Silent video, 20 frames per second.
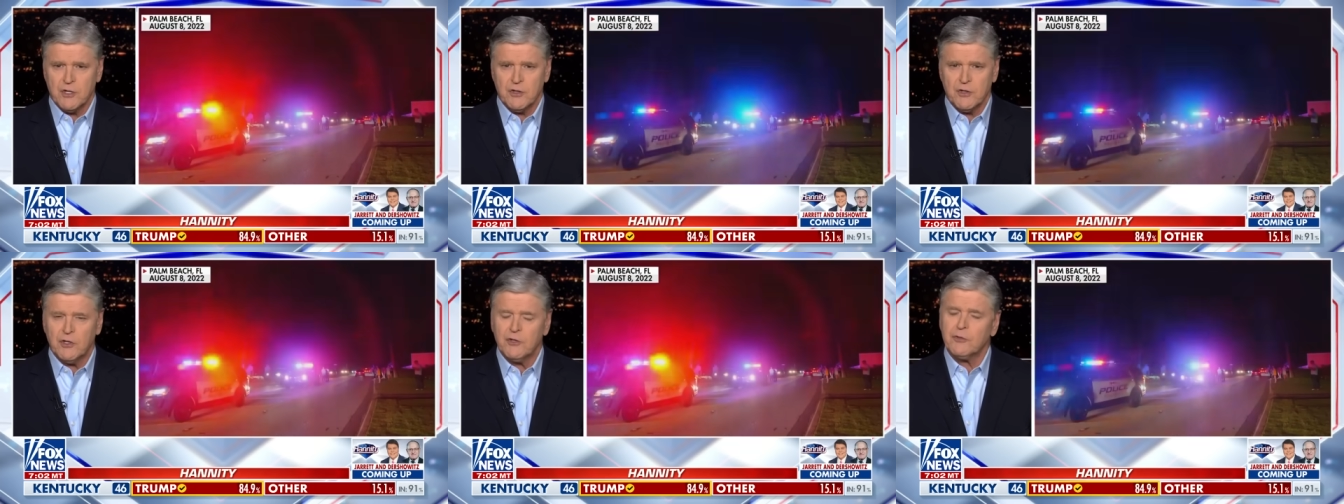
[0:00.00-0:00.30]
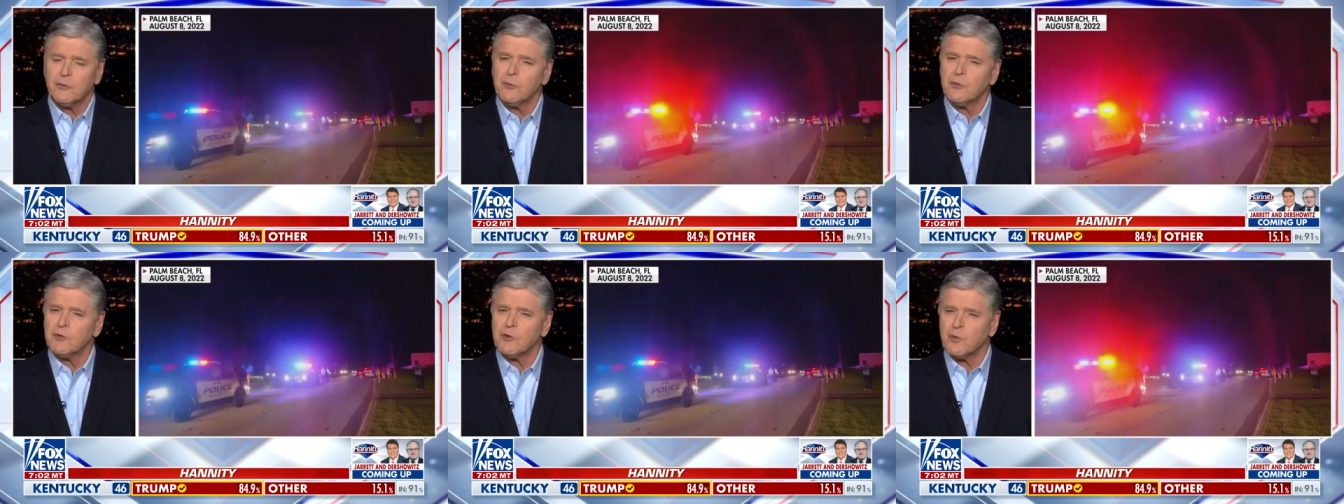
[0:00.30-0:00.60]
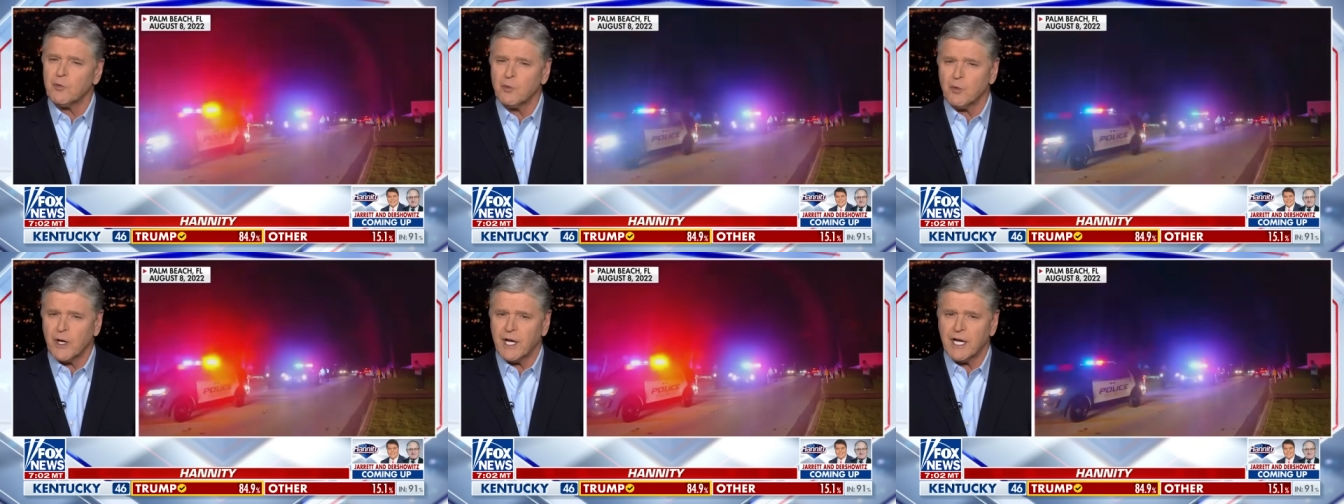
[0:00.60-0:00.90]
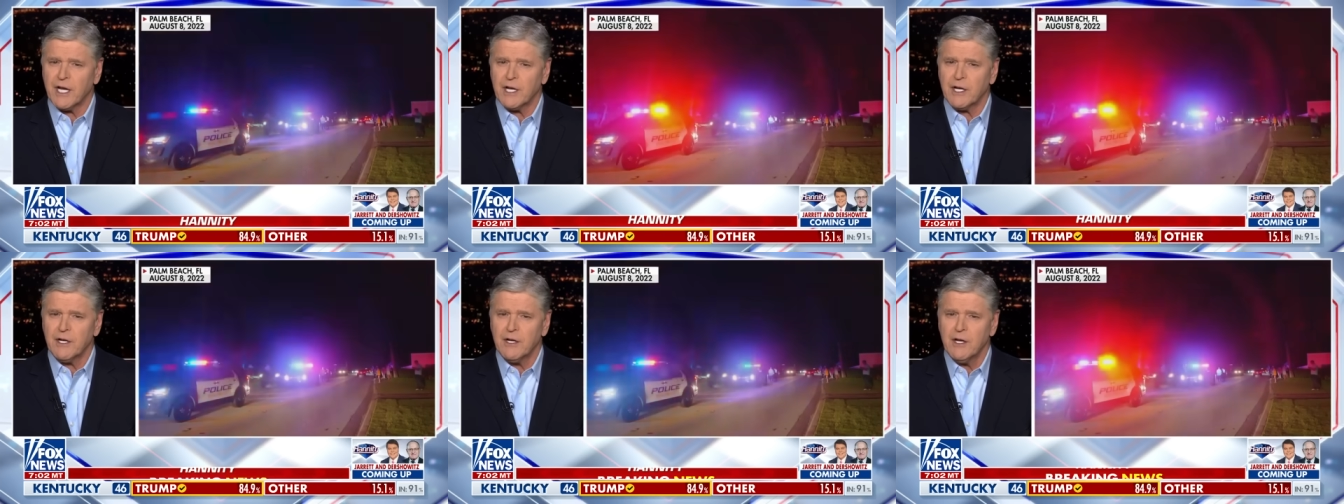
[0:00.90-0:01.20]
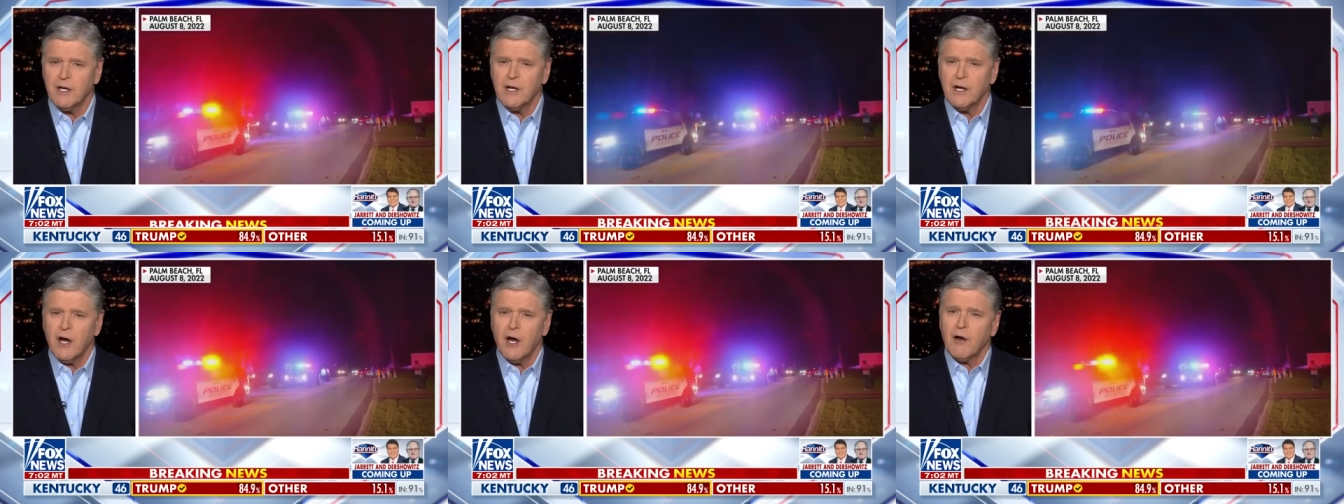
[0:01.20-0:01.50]
This was a raid
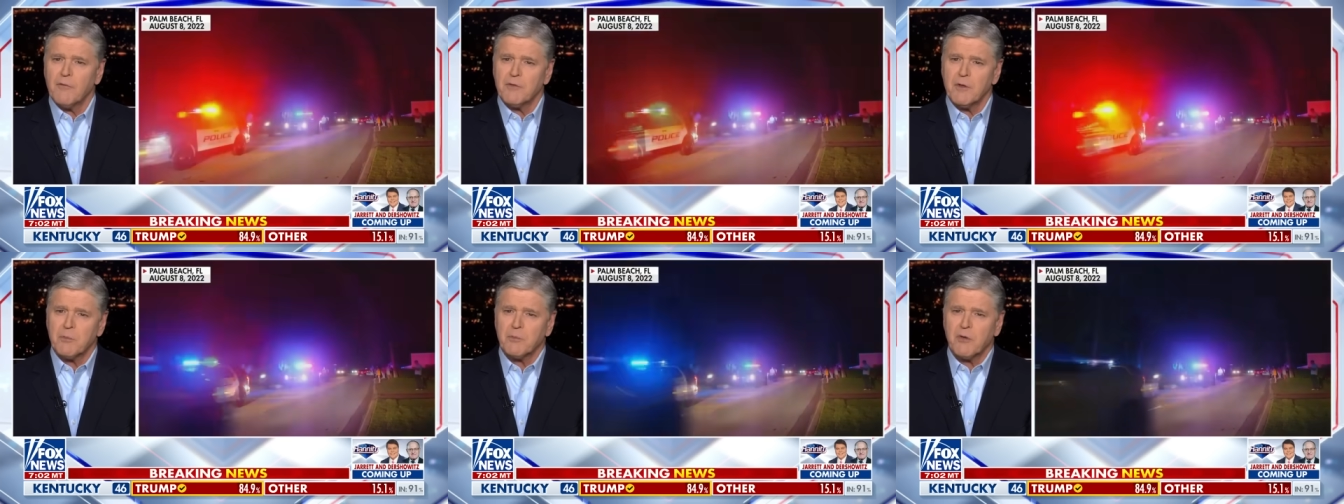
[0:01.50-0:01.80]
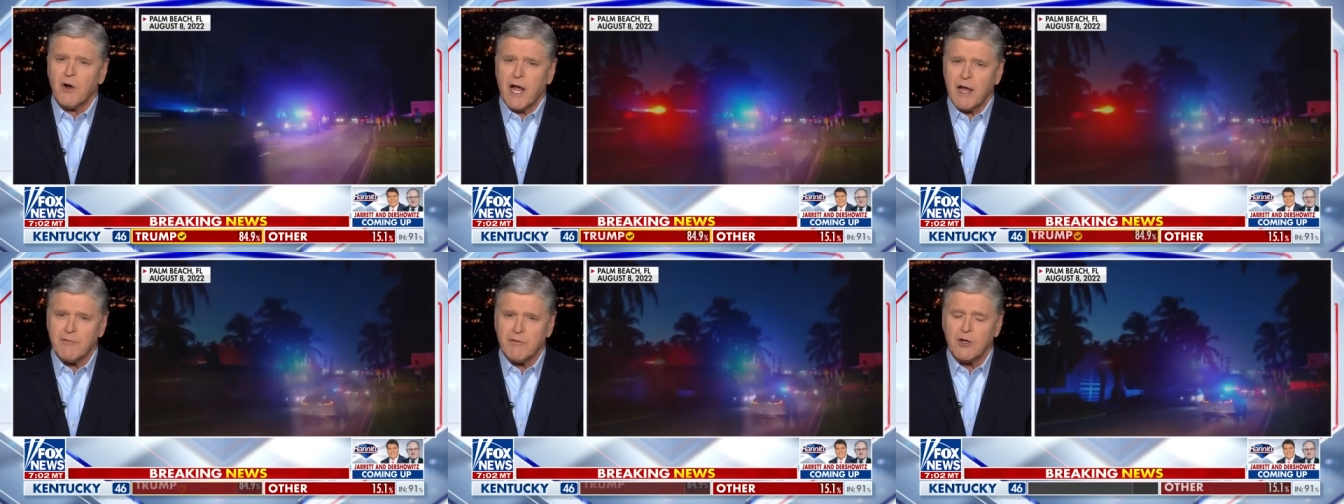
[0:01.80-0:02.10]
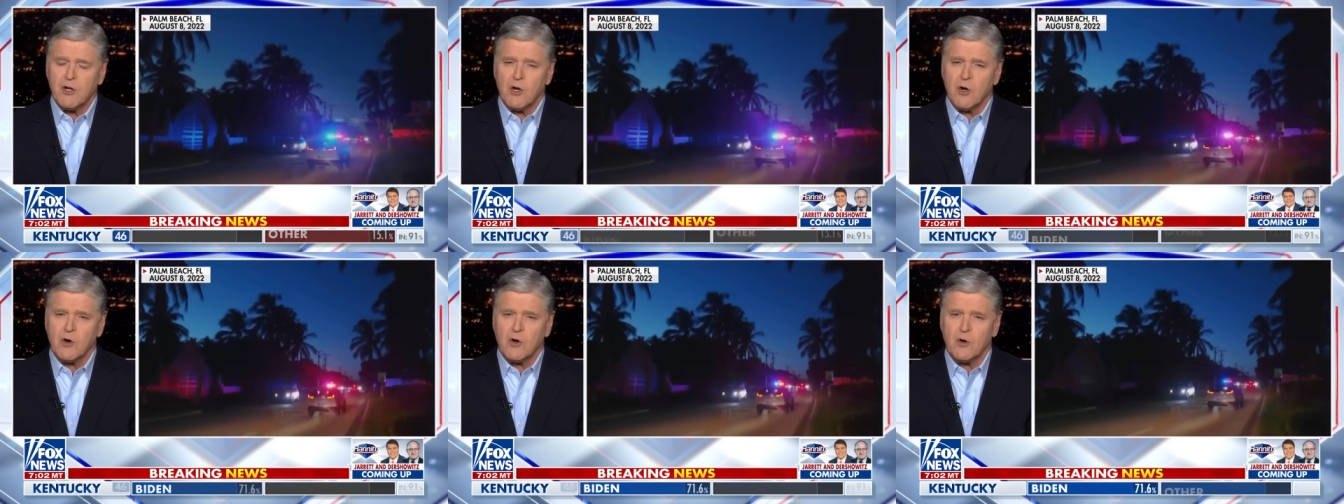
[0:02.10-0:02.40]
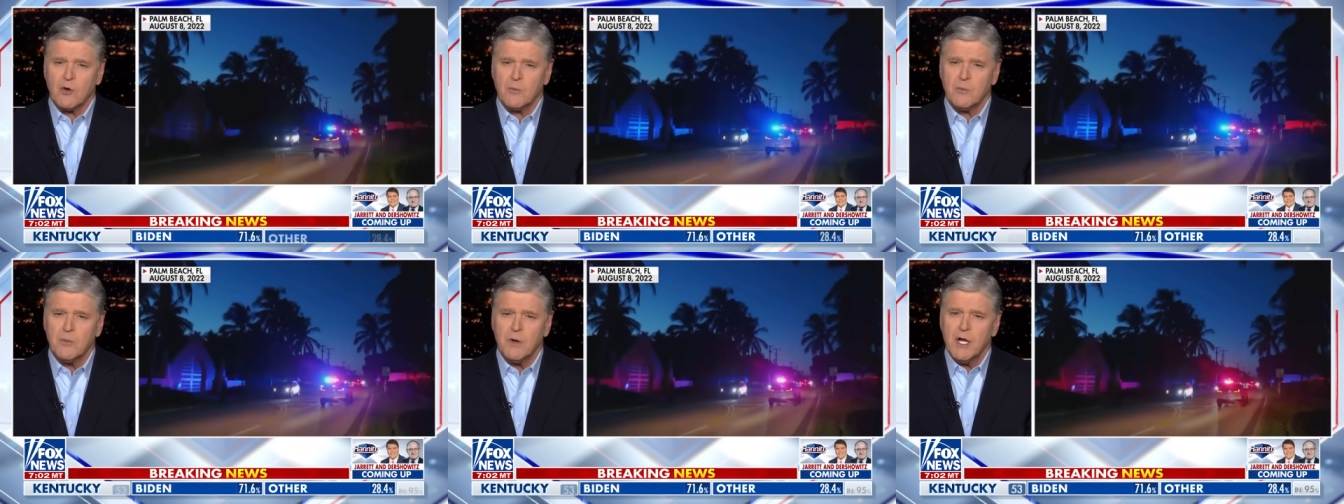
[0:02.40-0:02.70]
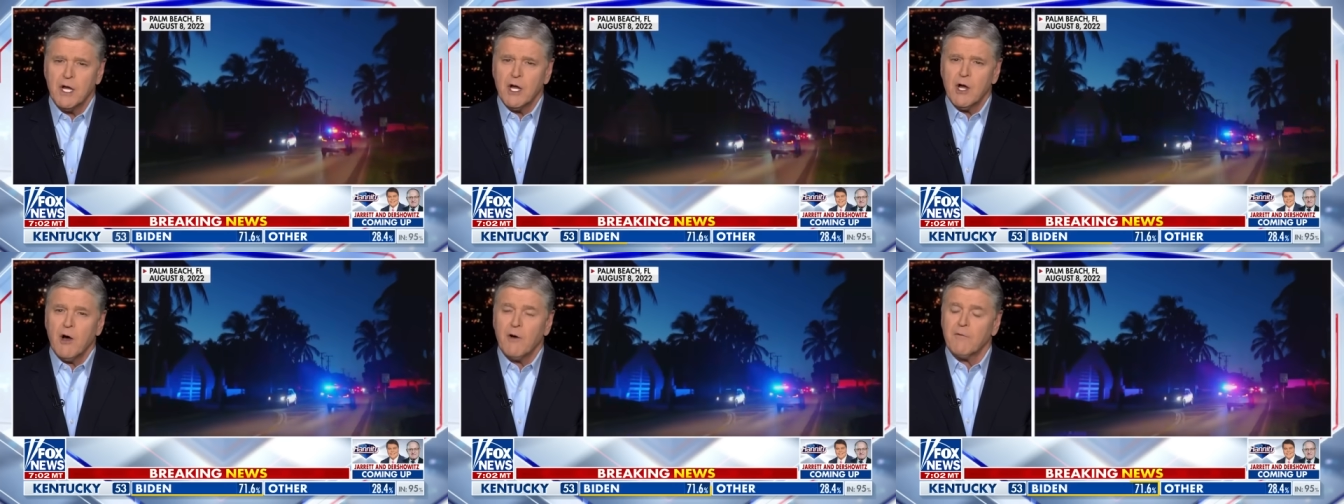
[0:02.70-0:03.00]
of the private home
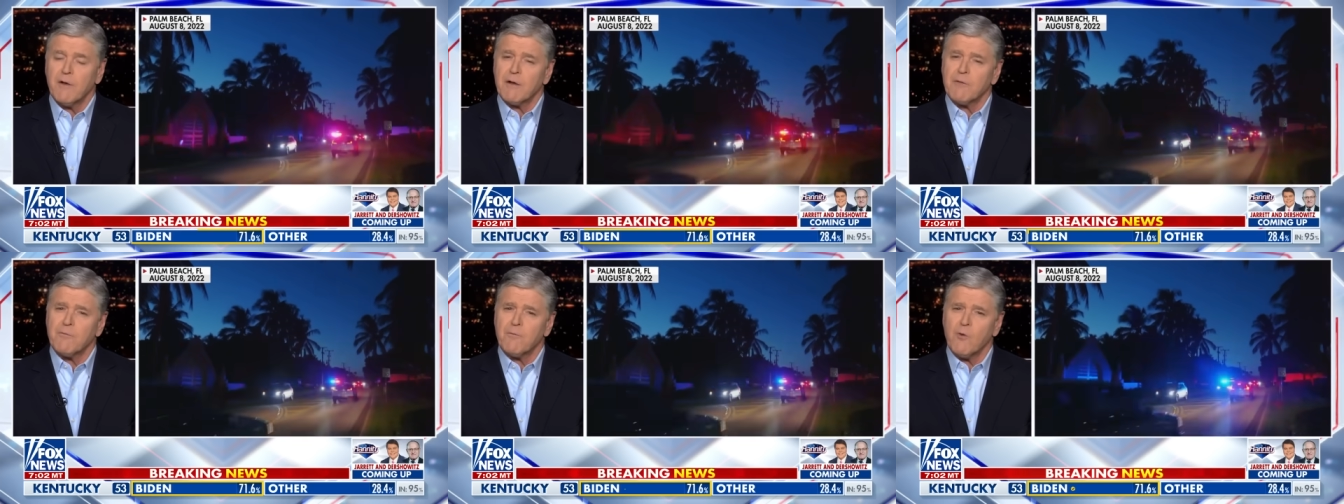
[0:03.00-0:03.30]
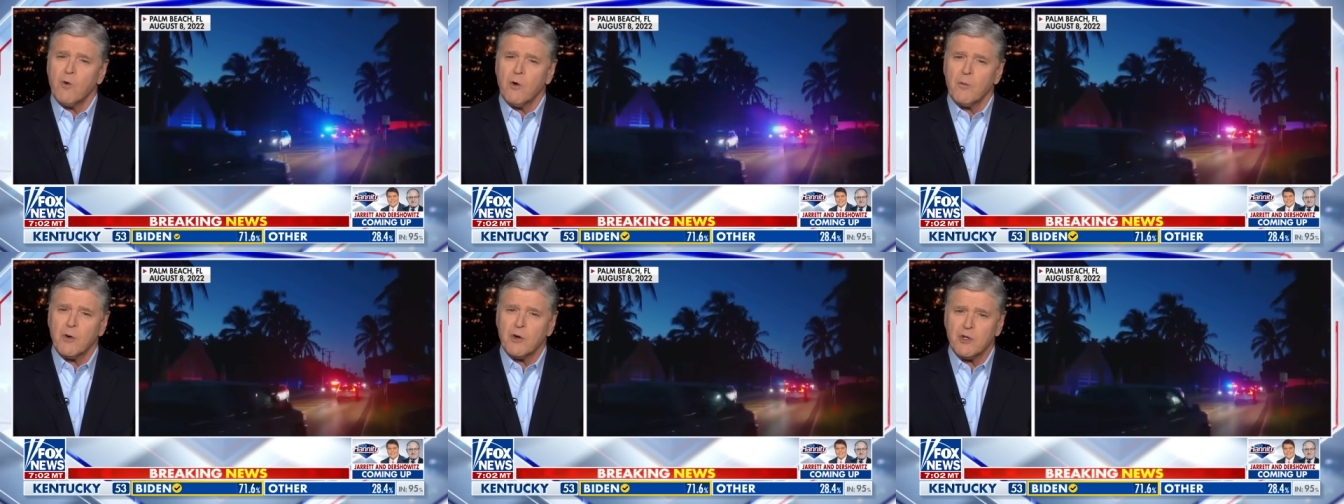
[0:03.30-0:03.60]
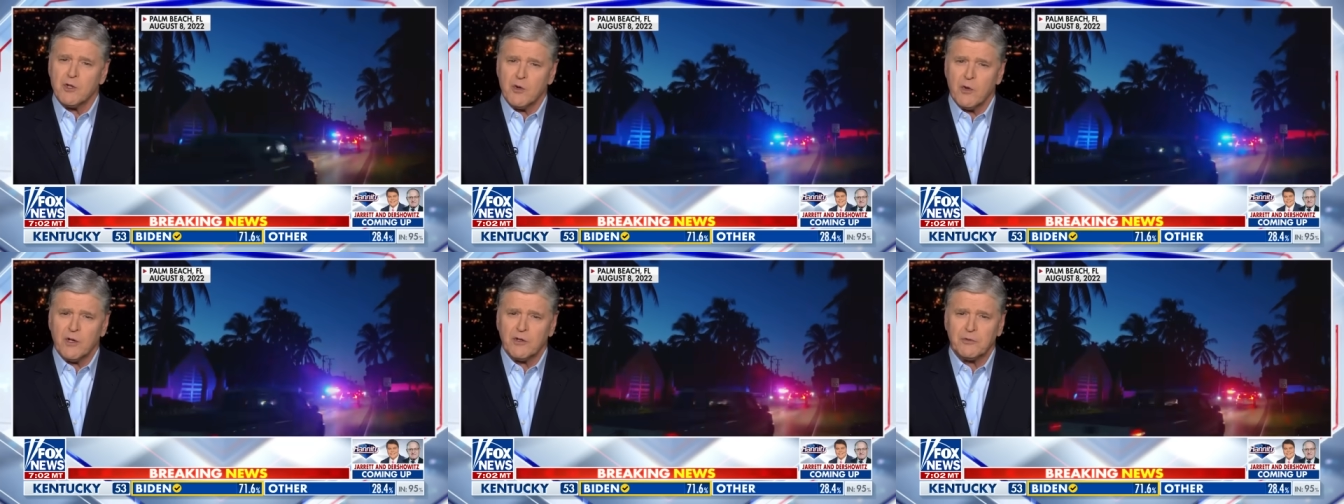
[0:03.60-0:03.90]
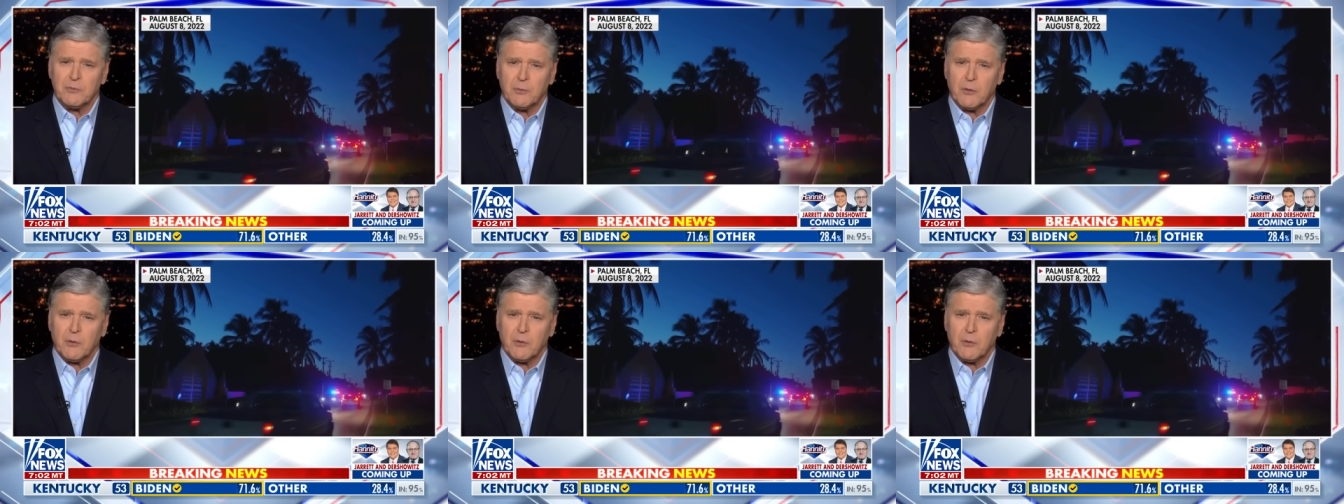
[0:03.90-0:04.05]
of a former U.S.